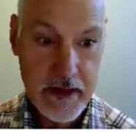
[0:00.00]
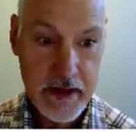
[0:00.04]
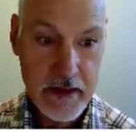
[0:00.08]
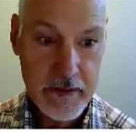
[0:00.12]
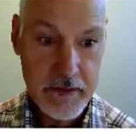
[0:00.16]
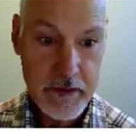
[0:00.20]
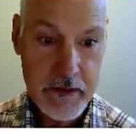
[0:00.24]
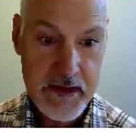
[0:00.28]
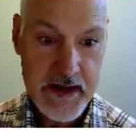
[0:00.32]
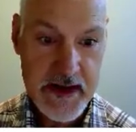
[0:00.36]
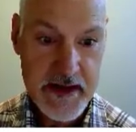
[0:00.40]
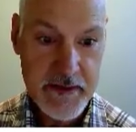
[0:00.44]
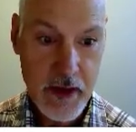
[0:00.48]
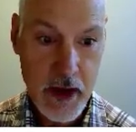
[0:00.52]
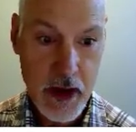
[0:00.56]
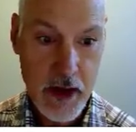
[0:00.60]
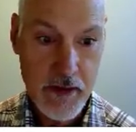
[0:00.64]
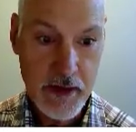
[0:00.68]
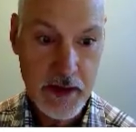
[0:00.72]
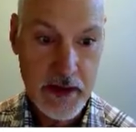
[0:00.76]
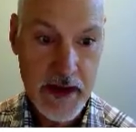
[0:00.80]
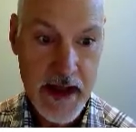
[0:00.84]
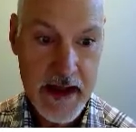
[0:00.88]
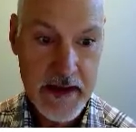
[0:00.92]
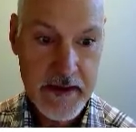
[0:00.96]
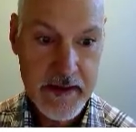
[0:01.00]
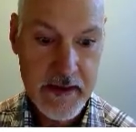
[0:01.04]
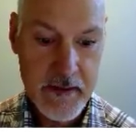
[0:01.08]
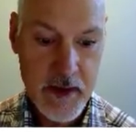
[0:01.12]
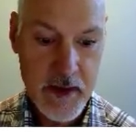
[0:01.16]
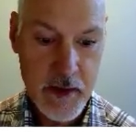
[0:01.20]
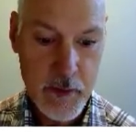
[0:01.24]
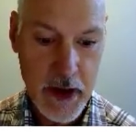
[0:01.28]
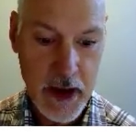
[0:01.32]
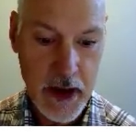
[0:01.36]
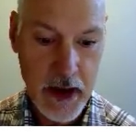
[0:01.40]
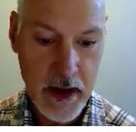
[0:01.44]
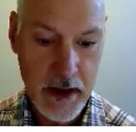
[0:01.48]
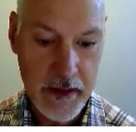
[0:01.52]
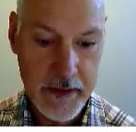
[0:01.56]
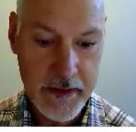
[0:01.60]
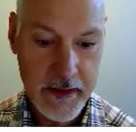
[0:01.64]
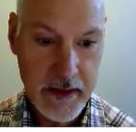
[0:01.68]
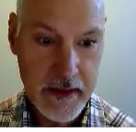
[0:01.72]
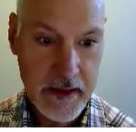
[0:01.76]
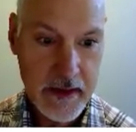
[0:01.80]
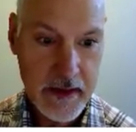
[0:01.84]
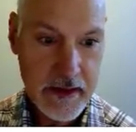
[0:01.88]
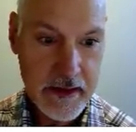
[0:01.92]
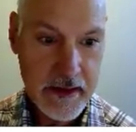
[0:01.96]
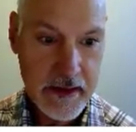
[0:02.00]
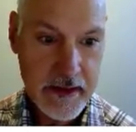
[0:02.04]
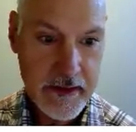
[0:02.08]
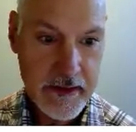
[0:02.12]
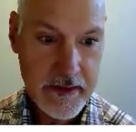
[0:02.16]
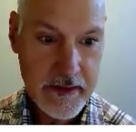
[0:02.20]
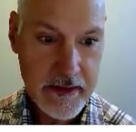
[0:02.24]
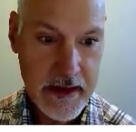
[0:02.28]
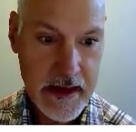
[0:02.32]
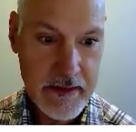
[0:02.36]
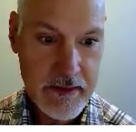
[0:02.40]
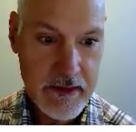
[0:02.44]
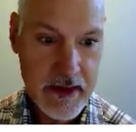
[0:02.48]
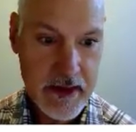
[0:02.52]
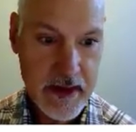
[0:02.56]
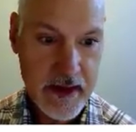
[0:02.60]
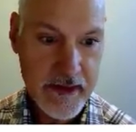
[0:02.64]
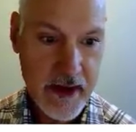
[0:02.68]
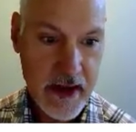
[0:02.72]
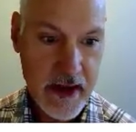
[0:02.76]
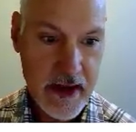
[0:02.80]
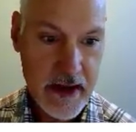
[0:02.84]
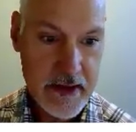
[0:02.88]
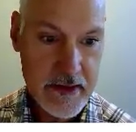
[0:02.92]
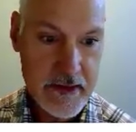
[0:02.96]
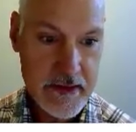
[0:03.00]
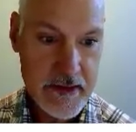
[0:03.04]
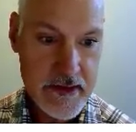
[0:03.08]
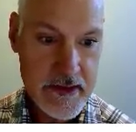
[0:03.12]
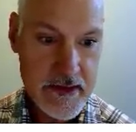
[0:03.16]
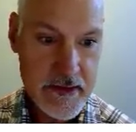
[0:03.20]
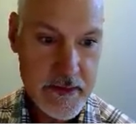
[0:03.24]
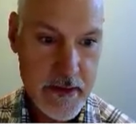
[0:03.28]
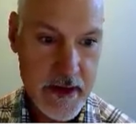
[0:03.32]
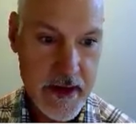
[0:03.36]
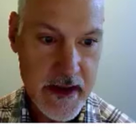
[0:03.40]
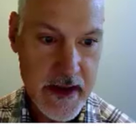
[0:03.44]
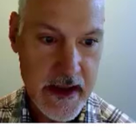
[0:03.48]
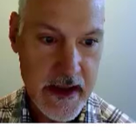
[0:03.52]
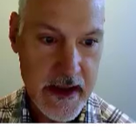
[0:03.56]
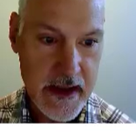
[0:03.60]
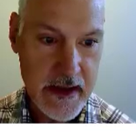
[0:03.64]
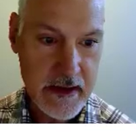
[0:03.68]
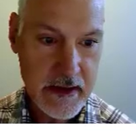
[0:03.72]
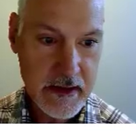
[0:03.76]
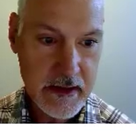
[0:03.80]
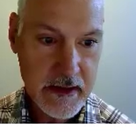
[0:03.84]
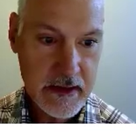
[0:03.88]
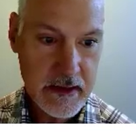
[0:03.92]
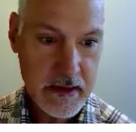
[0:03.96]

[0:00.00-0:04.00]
First of all, the length of the bond is given as 128